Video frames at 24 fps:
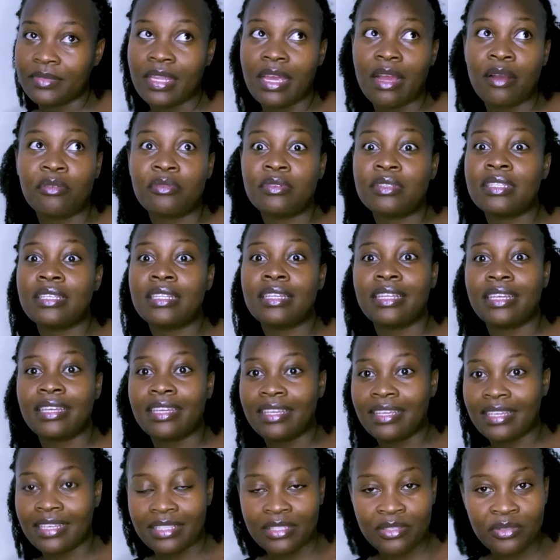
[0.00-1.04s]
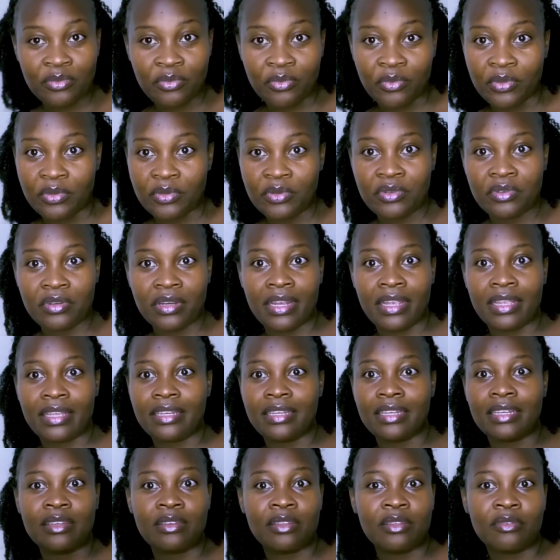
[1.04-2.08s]
I would say, like, yes, we tried
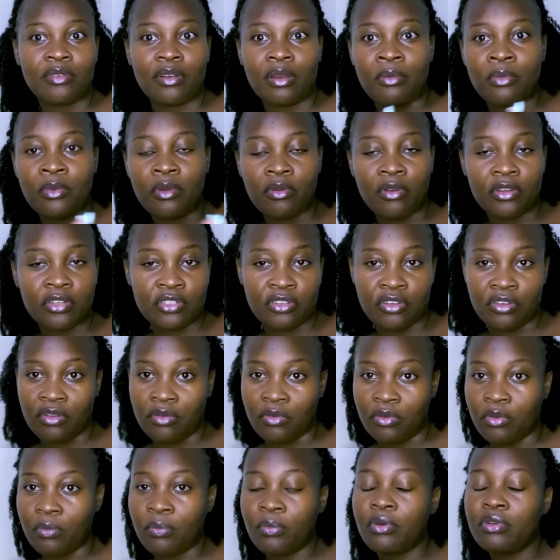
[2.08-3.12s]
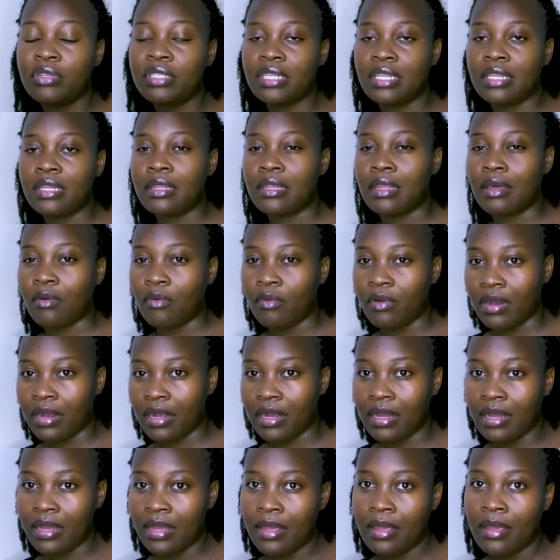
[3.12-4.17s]
the communication and we put in the
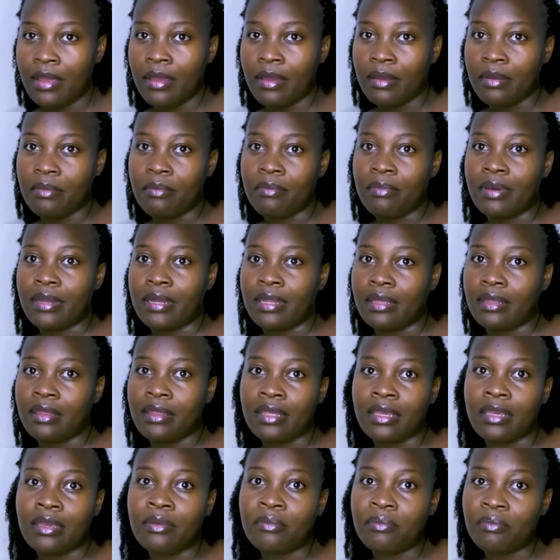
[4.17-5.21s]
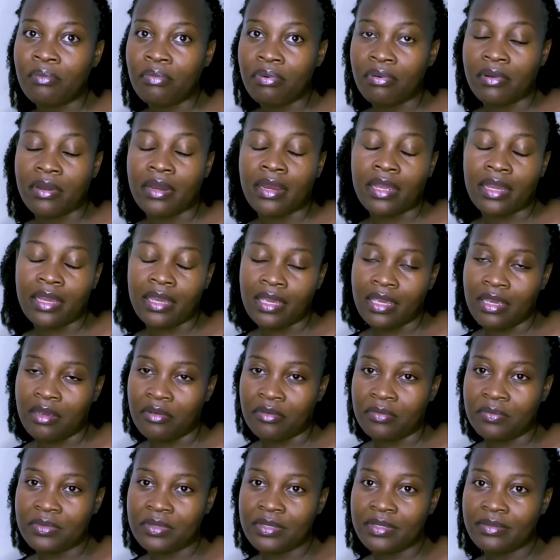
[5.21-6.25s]
work, but I think prayer
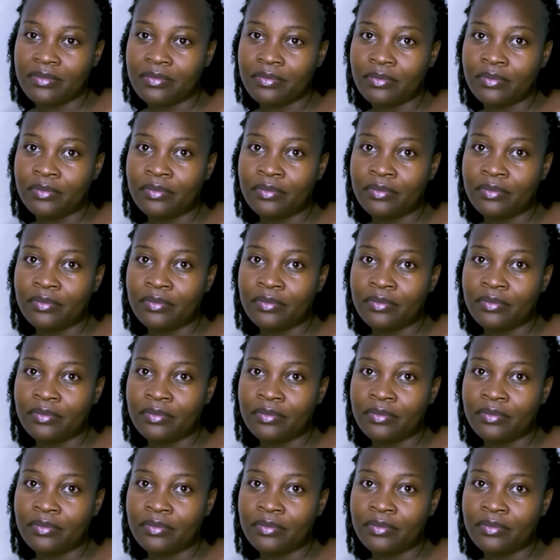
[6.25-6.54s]
helps.